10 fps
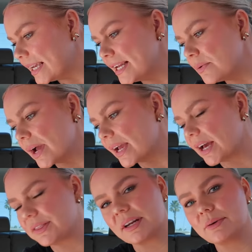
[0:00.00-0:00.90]
Anyway,
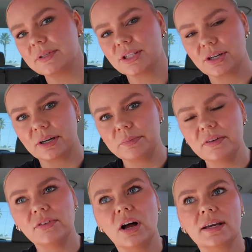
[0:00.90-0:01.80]
I thought I would start up
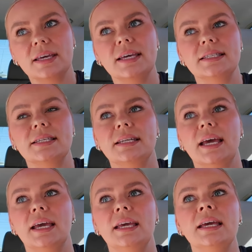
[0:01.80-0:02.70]
the vlog again
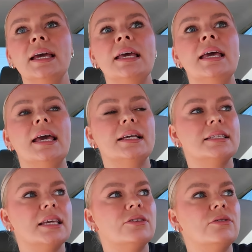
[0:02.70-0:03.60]
today and
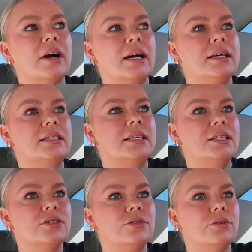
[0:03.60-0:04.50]
take you guys
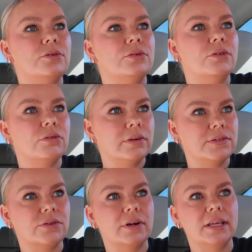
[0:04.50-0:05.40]
into the thrift
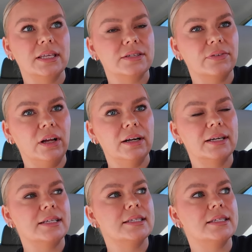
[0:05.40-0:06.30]
store in this
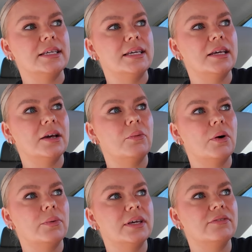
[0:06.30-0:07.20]
vlog and see
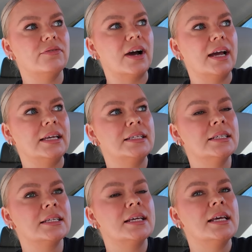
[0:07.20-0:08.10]
what we can
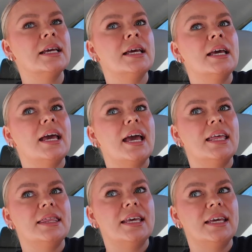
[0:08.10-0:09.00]
find
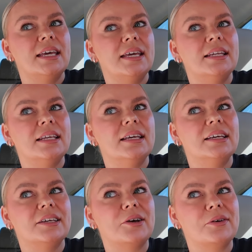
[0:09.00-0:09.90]
and then
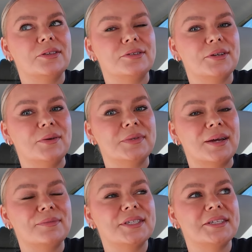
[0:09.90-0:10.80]
go get those coupes.
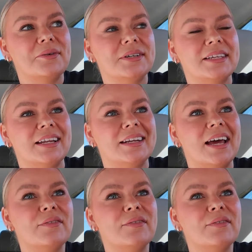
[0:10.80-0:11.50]
I'm so excited. I